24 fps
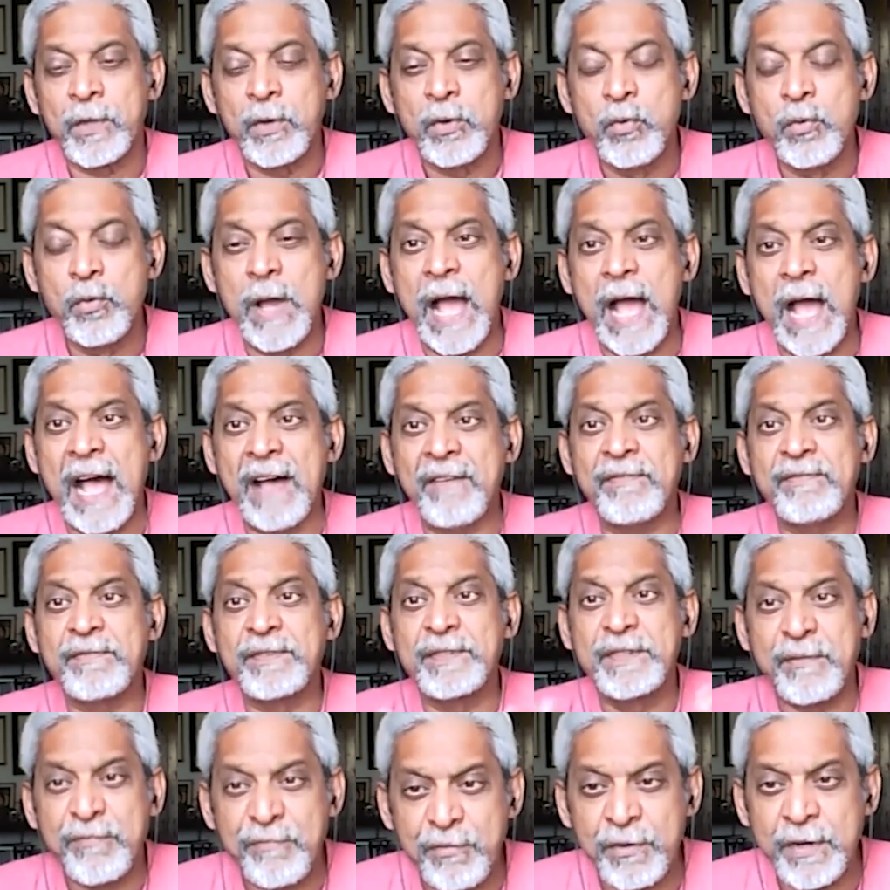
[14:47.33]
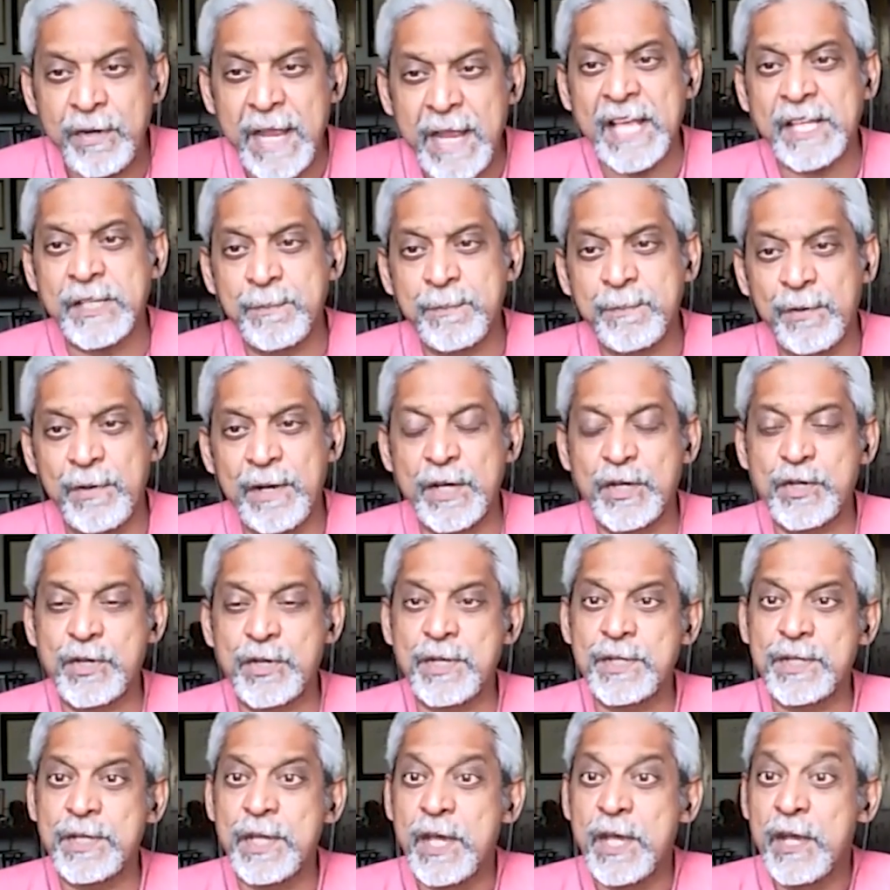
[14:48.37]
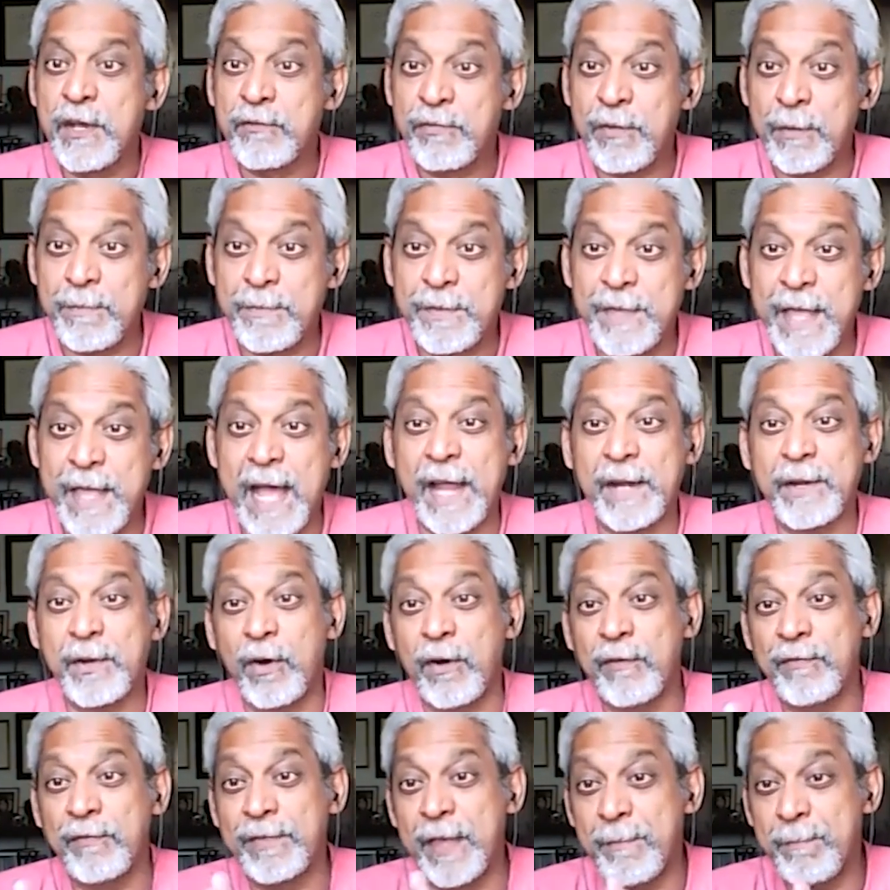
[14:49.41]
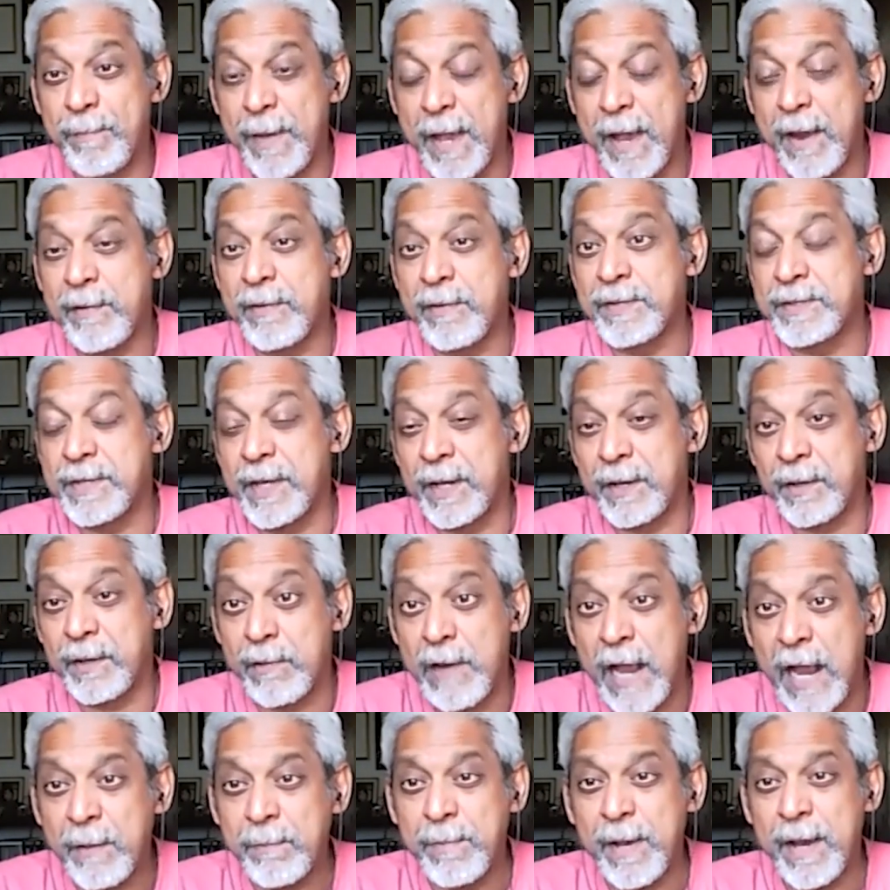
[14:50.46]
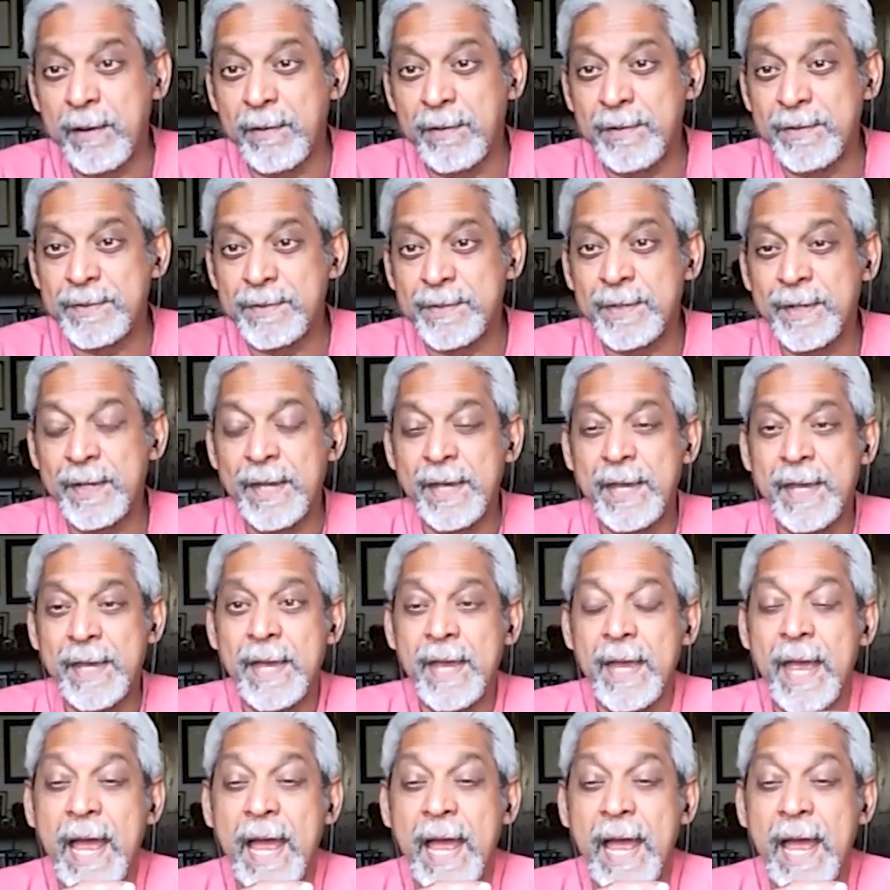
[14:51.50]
who have different aspirations from that of their parents and grandparents. Right.